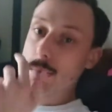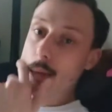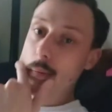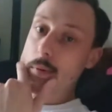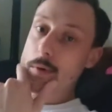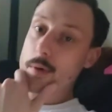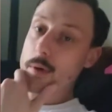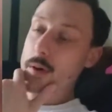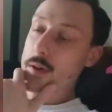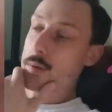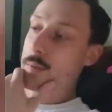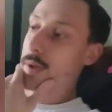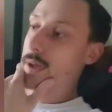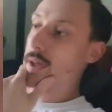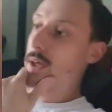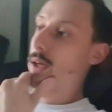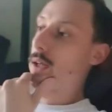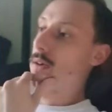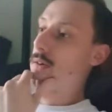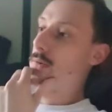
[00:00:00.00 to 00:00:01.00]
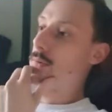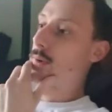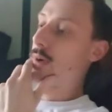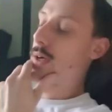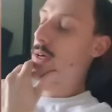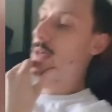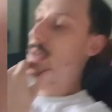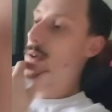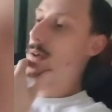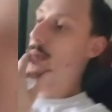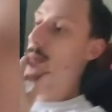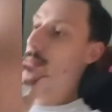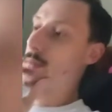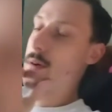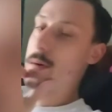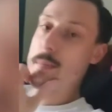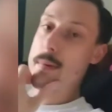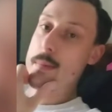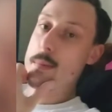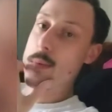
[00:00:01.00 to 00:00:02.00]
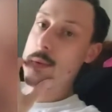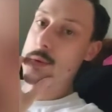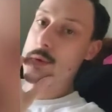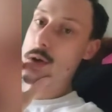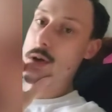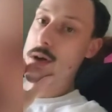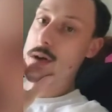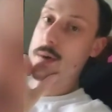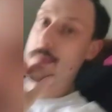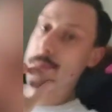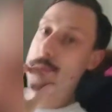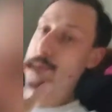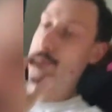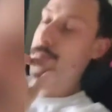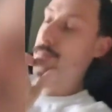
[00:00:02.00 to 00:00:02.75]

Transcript: Where we've got a bit more time.